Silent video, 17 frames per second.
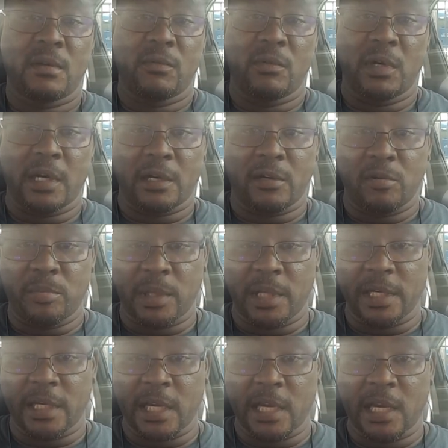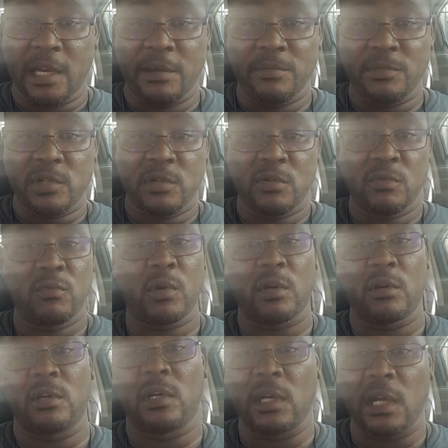we're not going to play games. We're
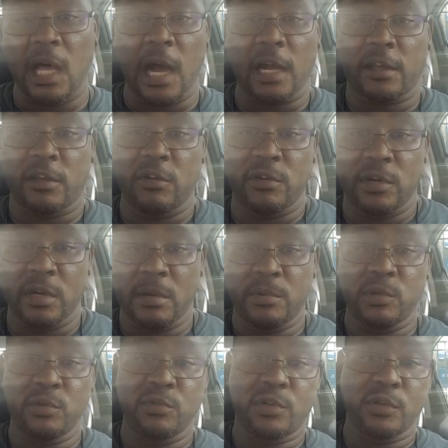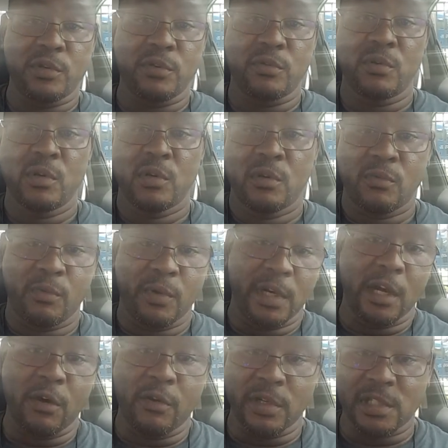going to lock your W-2. We
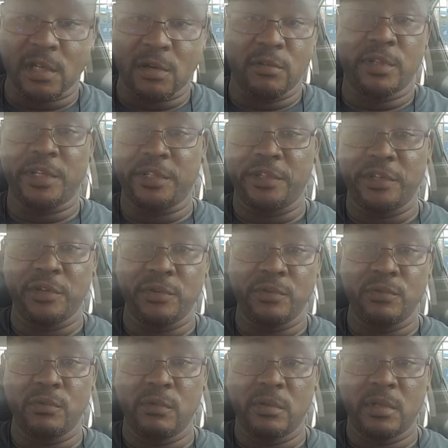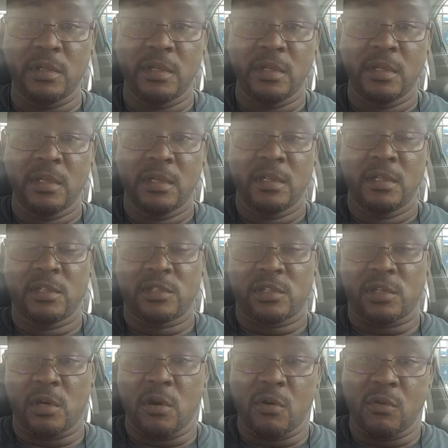know it's only you,
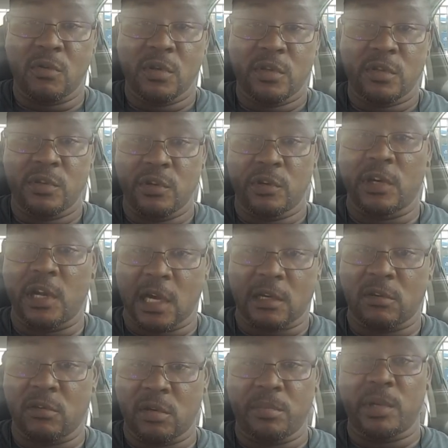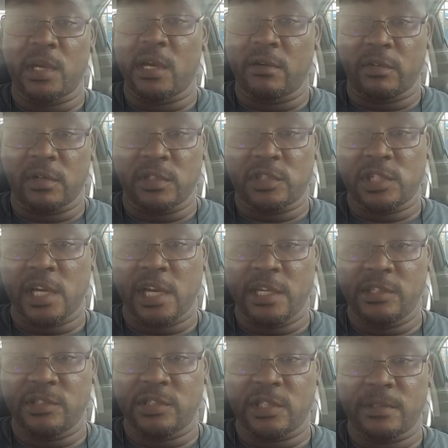so you're not going to be able to
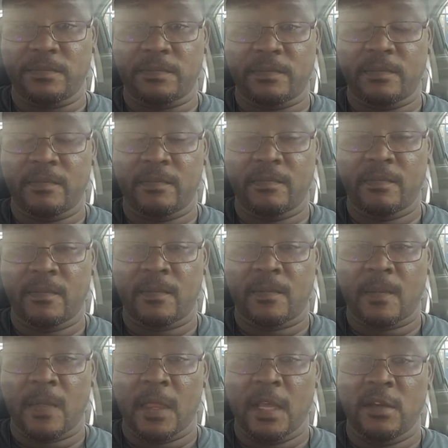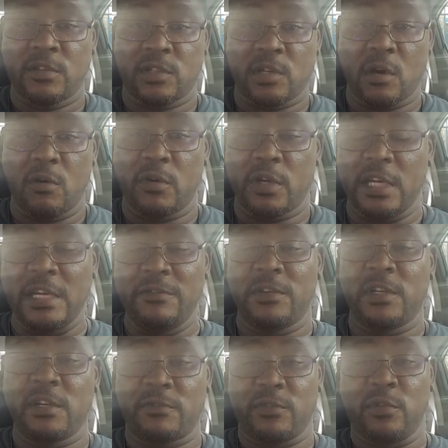change it. So
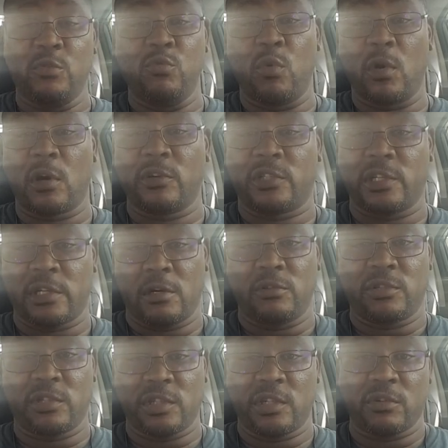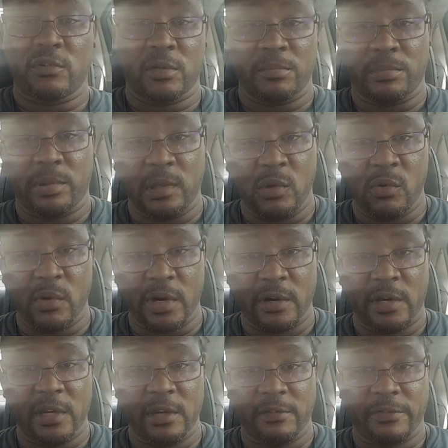even if you were to go to your
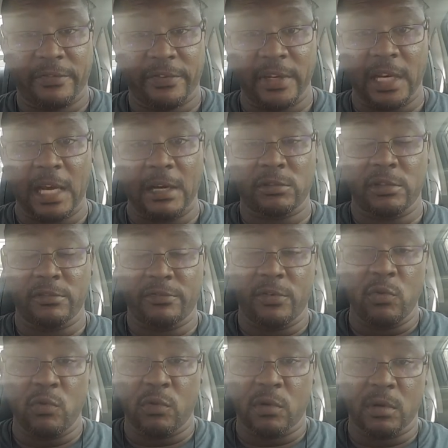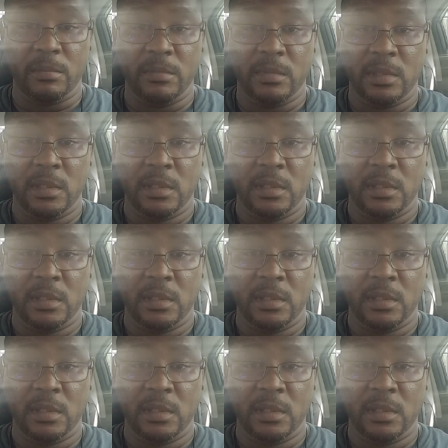employer and fill out the form,